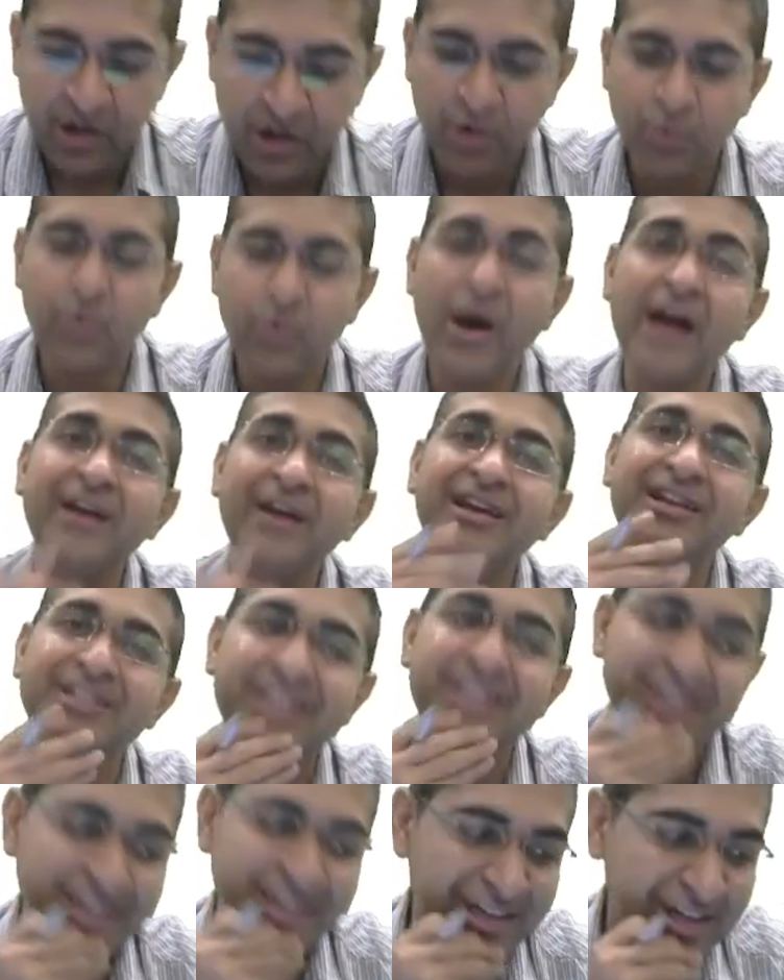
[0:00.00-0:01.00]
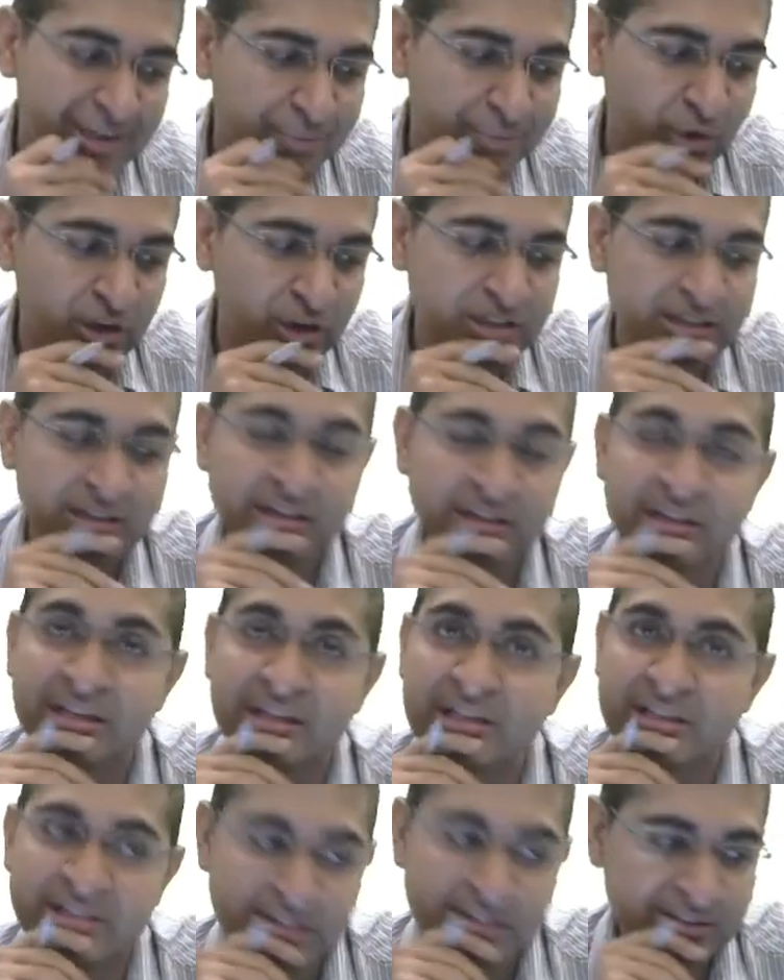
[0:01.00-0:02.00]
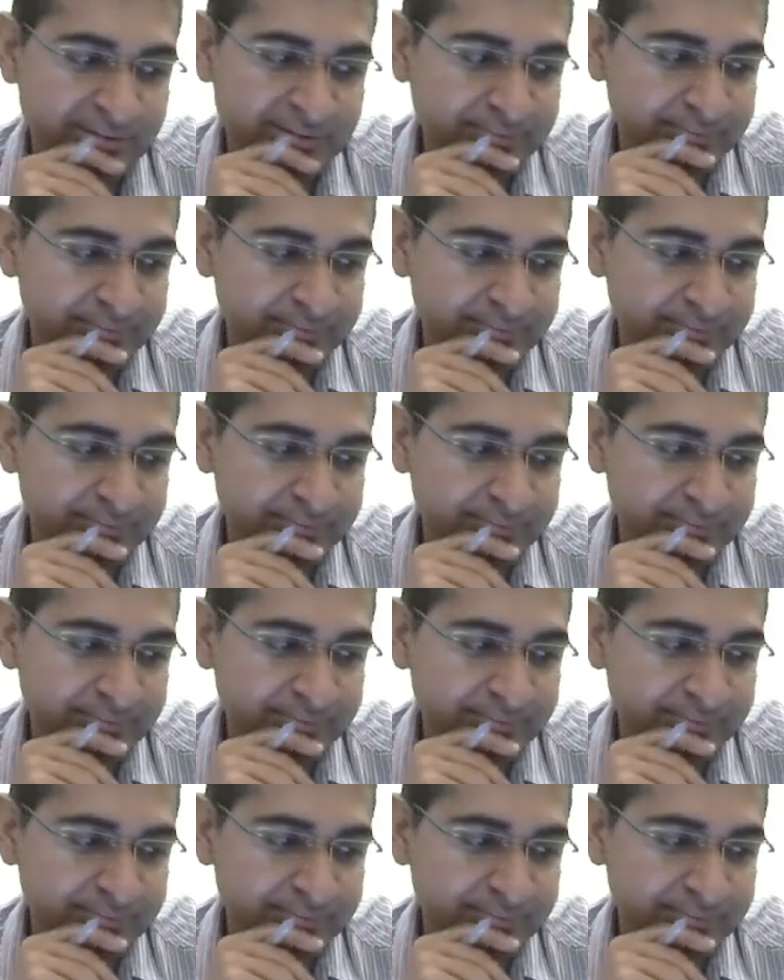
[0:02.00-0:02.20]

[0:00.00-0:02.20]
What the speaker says: 180 degree, boys and girls.